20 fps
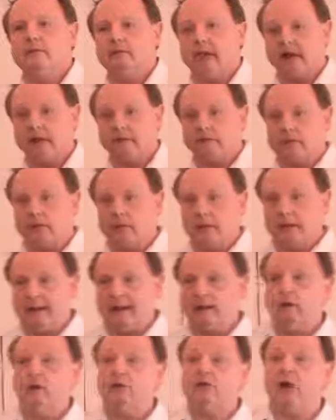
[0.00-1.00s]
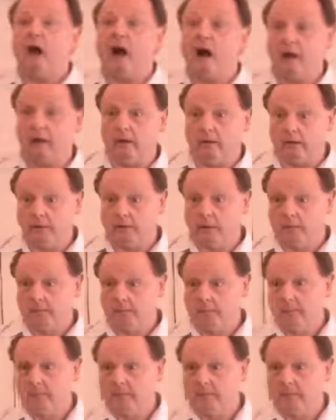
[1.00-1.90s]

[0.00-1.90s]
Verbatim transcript: to develop as a little child